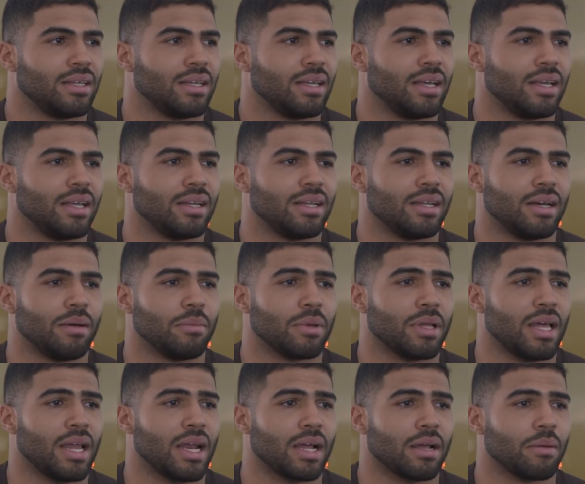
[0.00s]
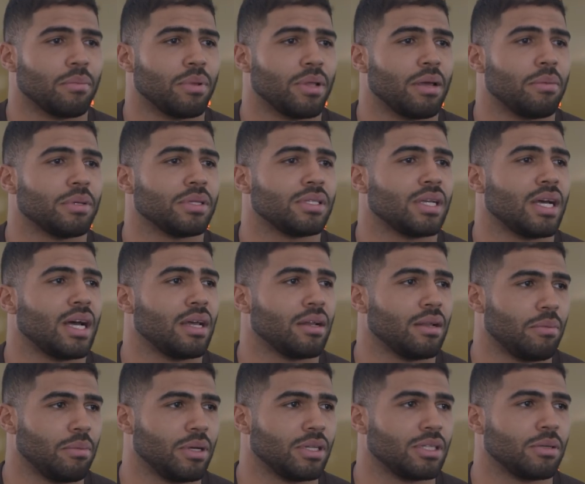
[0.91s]
and I'm glad I can play
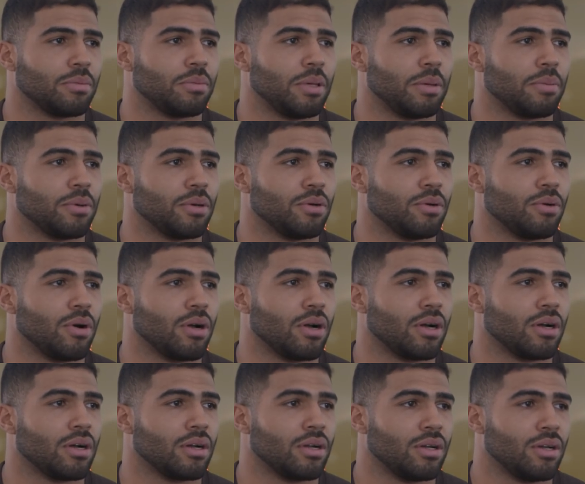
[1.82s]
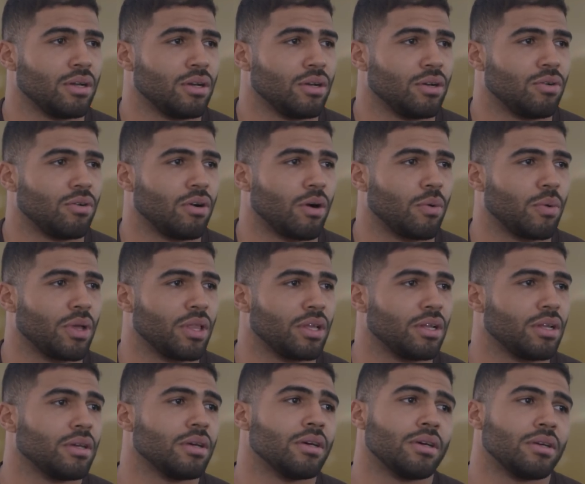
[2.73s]
beside a bunch of people who are
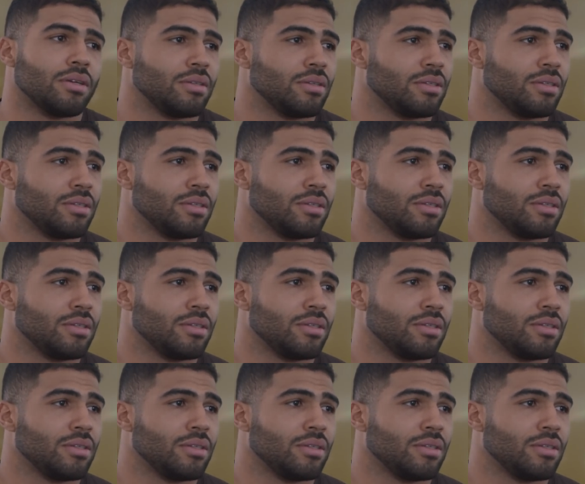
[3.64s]
willing to